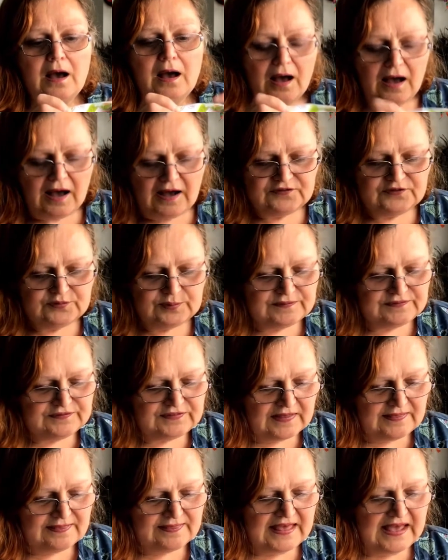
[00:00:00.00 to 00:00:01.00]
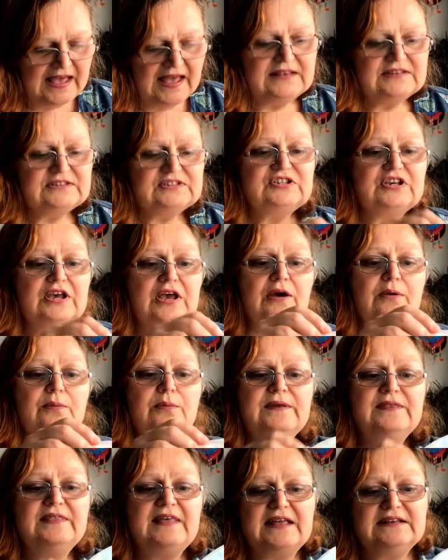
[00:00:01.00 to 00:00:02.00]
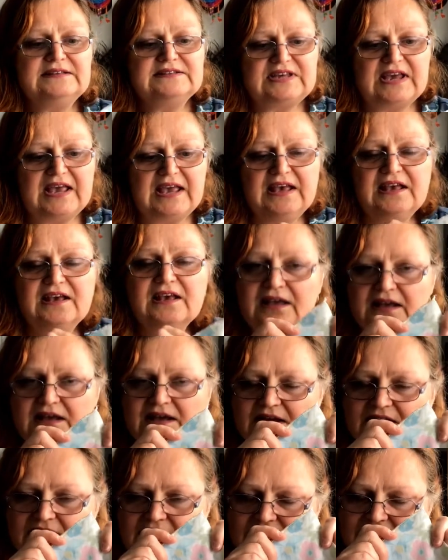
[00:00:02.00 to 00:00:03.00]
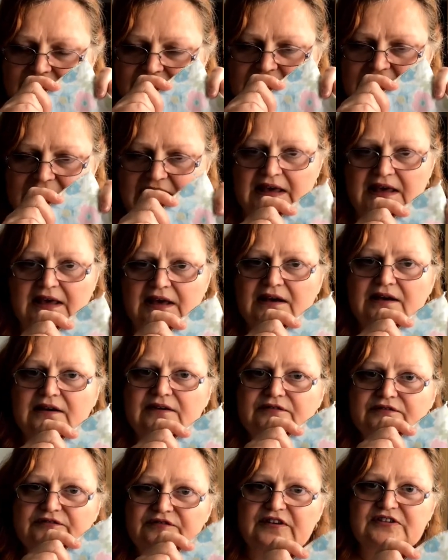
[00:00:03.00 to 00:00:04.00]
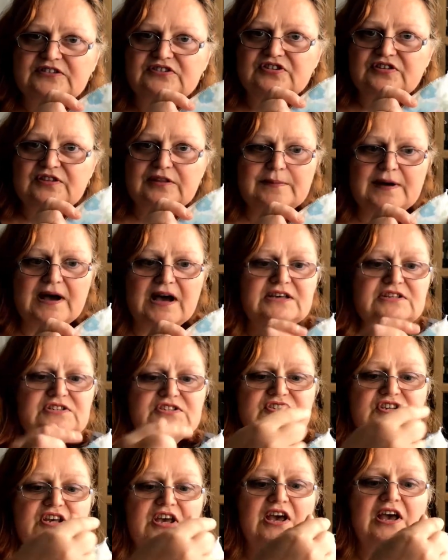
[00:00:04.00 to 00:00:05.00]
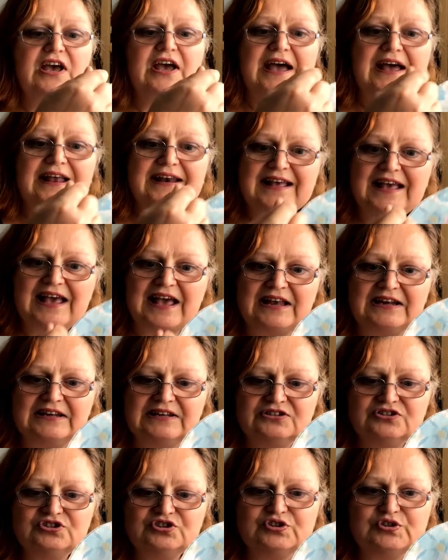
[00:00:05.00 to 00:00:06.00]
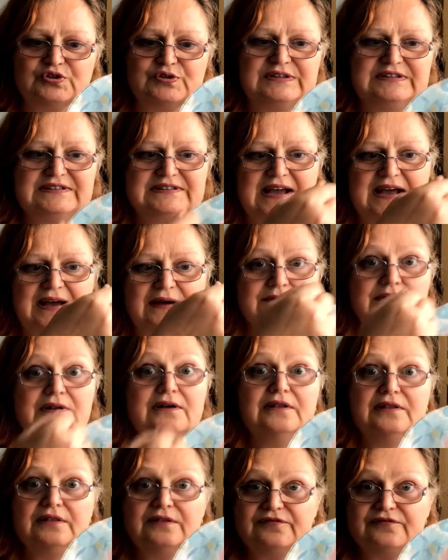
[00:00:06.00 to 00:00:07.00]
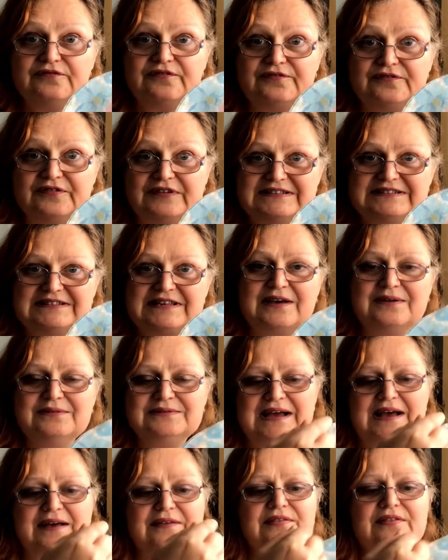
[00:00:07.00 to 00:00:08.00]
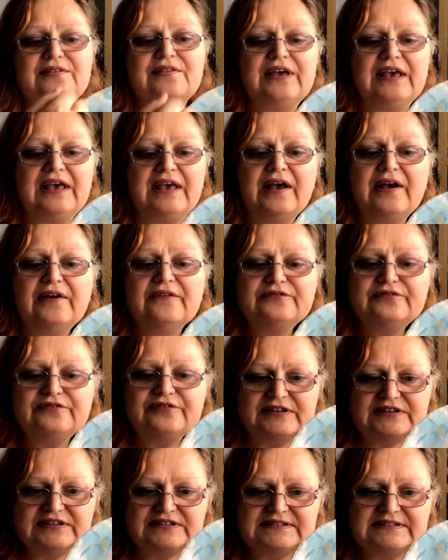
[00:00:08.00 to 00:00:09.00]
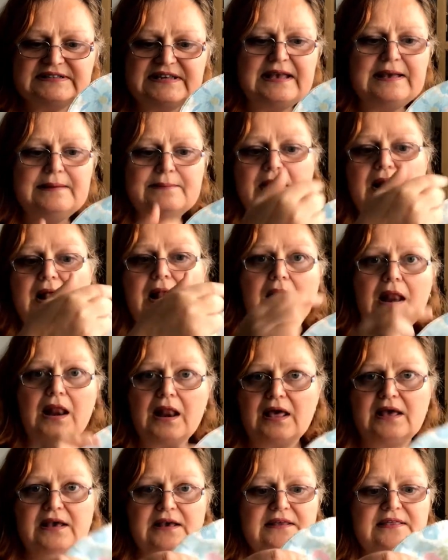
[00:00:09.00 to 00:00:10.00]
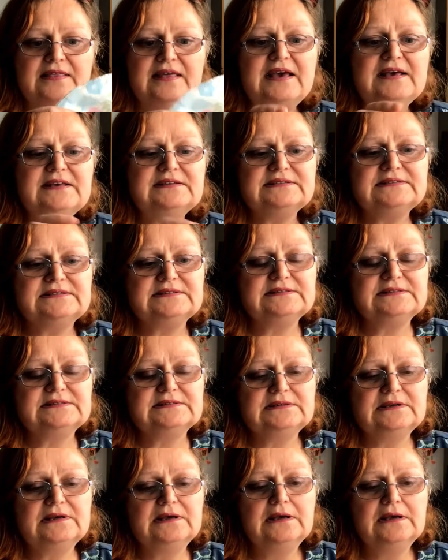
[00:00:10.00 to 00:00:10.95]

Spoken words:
After we've done that, we then take the front of the mask and again sew down the front seam like this.